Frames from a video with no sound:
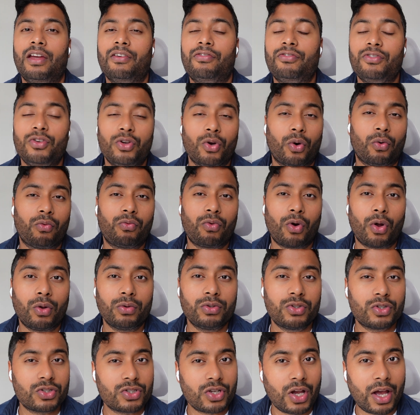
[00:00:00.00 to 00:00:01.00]
If your
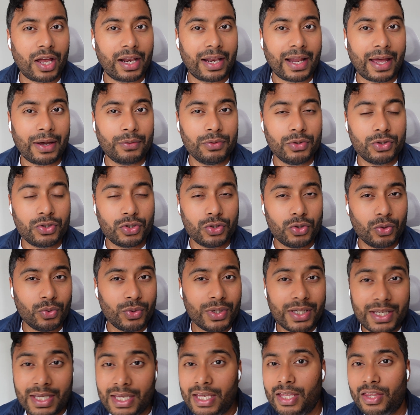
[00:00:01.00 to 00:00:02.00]
role does not allow you to
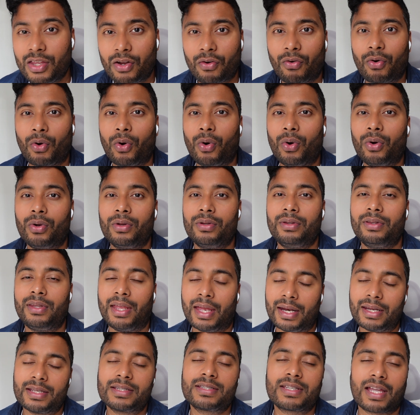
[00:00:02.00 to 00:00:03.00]
do either or,
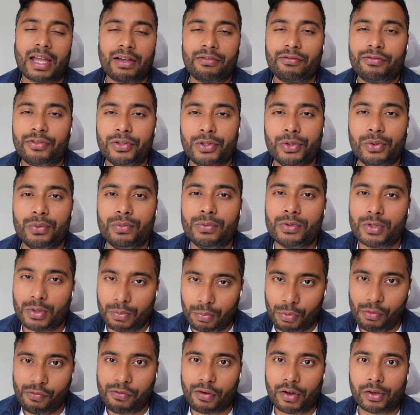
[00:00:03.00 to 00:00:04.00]
then it's time for you to
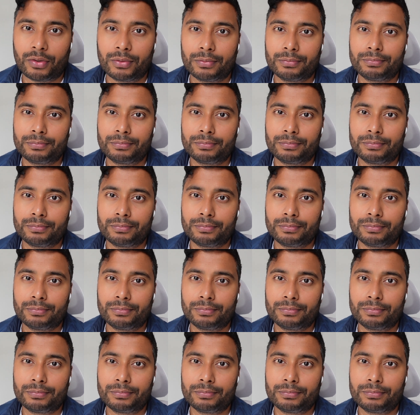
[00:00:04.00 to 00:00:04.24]
move on.